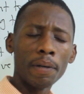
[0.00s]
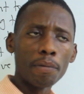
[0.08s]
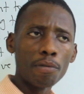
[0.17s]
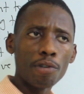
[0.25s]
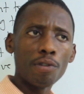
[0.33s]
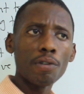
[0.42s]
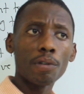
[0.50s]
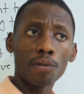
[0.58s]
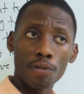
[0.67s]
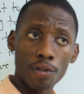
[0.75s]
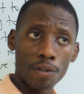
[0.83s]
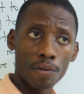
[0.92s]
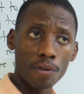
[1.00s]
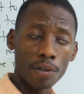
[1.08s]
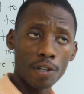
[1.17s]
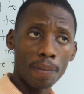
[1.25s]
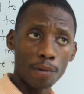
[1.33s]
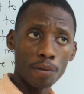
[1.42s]
Won't you go to the
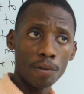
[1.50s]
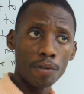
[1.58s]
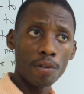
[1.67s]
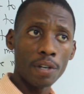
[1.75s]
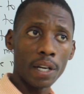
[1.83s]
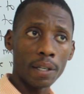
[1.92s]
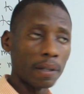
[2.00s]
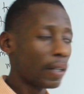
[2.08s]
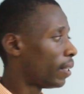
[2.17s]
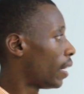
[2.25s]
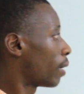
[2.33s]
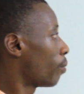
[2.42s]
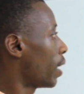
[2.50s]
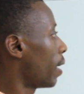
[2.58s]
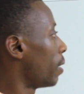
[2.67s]
job too today? Like when I